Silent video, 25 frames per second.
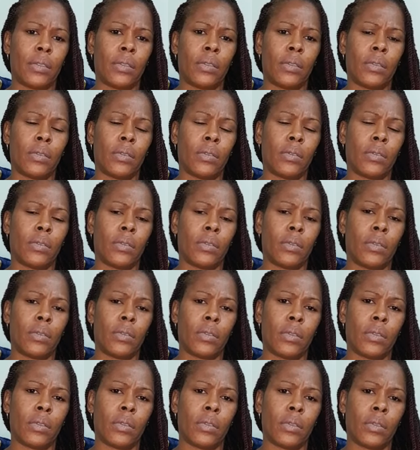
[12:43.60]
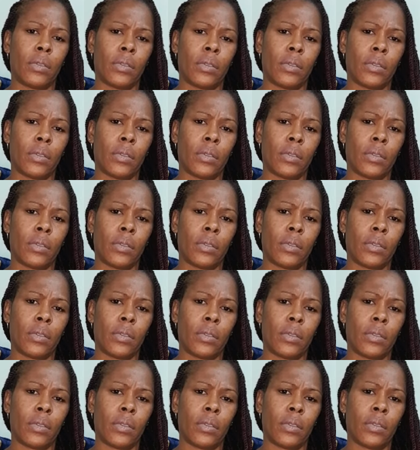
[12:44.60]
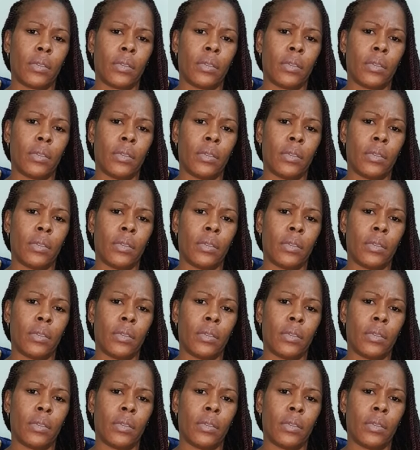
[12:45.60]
No one is speaking in this clip.